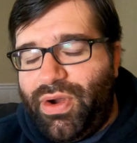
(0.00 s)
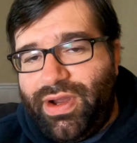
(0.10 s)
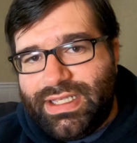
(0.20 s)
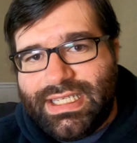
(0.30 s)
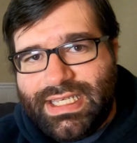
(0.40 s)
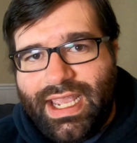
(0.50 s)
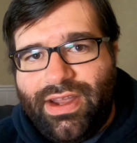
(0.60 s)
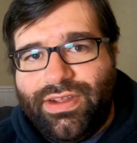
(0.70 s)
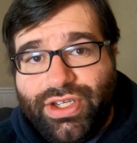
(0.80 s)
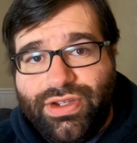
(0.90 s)
on
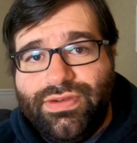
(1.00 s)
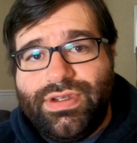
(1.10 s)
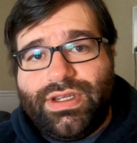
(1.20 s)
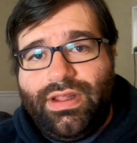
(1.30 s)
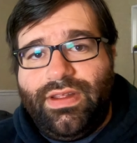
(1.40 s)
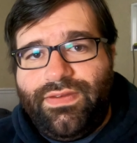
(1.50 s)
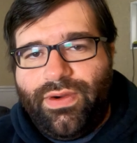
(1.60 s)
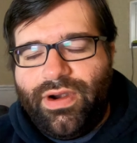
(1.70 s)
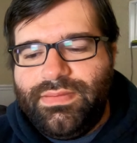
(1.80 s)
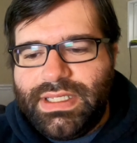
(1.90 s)
sale used on the forums.